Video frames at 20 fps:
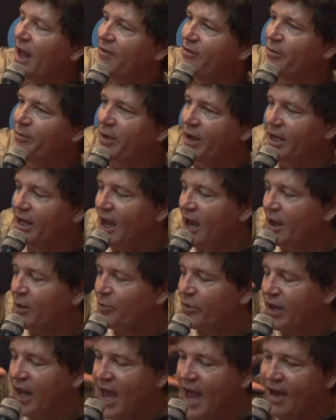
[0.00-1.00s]
Everybody on it
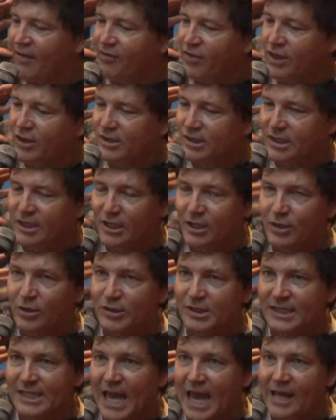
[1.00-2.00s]
would have those, you know,
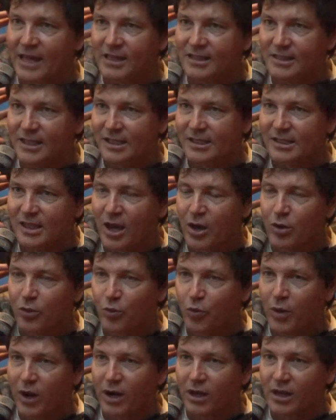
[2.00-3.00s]
the silent disco
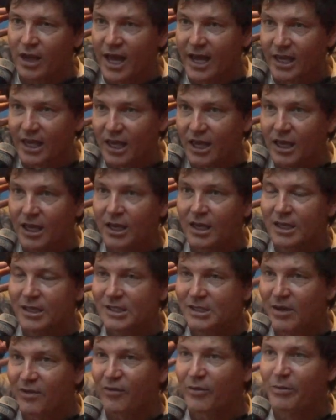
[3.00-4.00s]
where like,
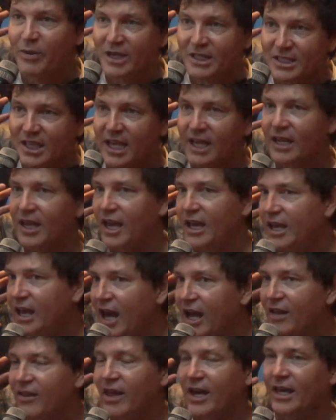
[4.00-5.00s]
so everybody's like
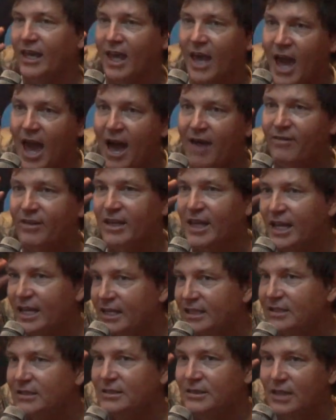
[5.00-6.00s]
kind of like having like
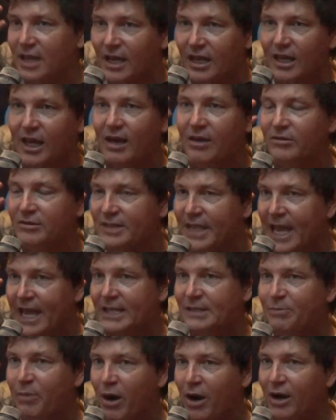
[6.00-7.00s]
a like a
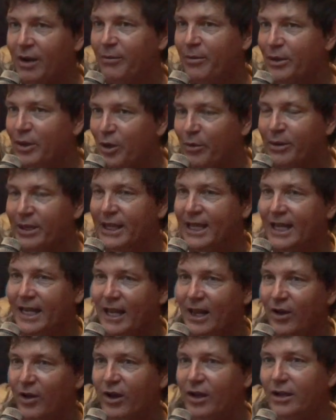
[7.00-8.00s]
dance party, but nobody can
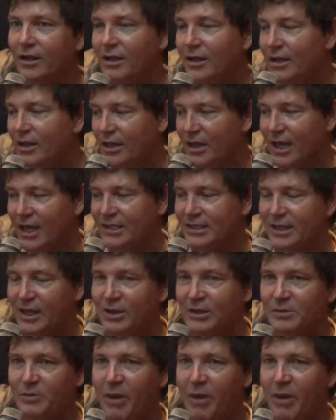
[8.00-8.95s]
hear it as it goes